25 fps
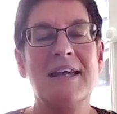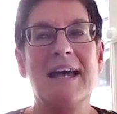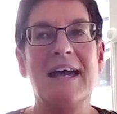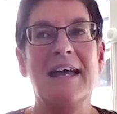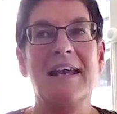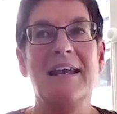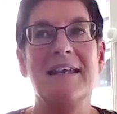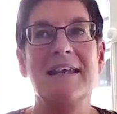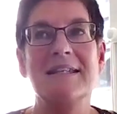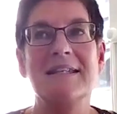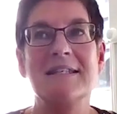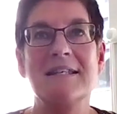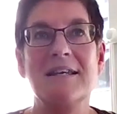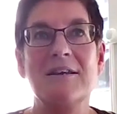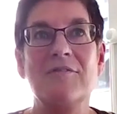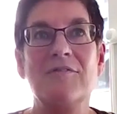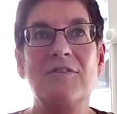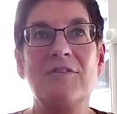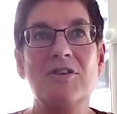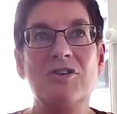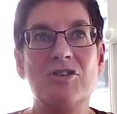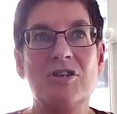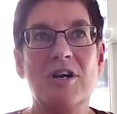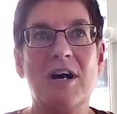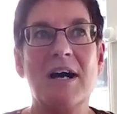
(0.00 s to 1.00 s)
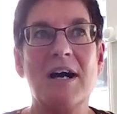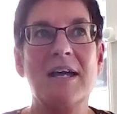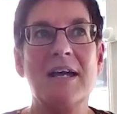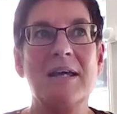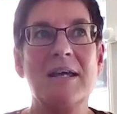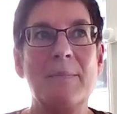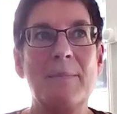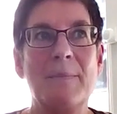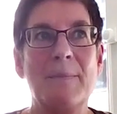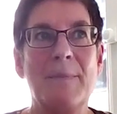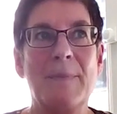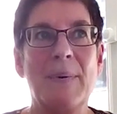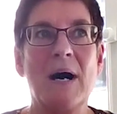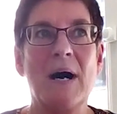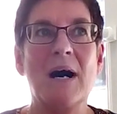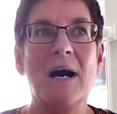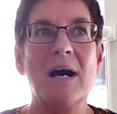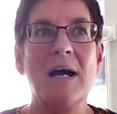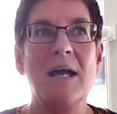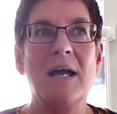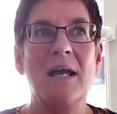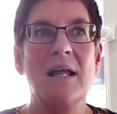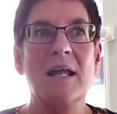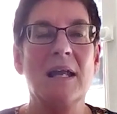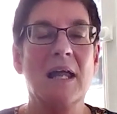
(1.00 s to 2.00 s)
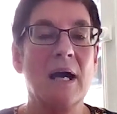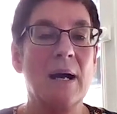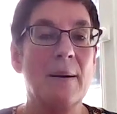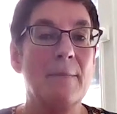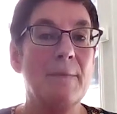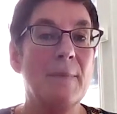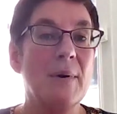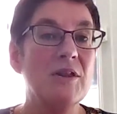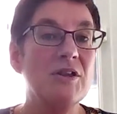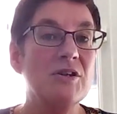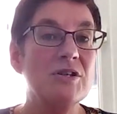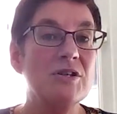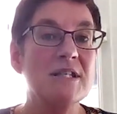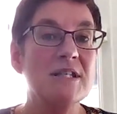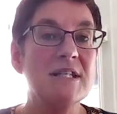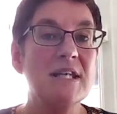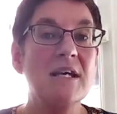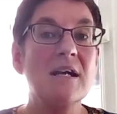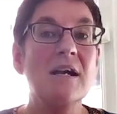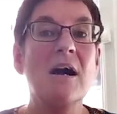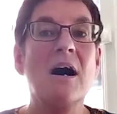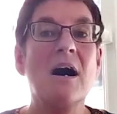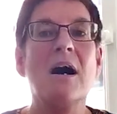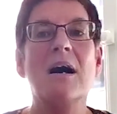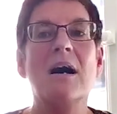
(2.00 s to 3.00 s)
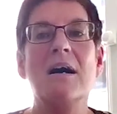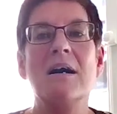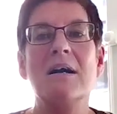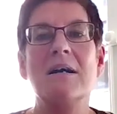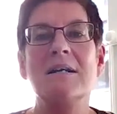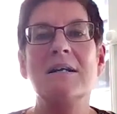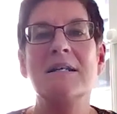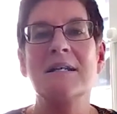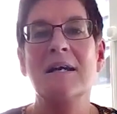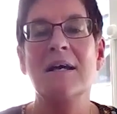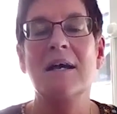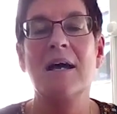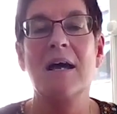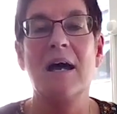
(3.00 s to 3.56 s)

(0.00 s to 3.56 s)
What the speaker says: And see if you try and buy like a Mother's Day card,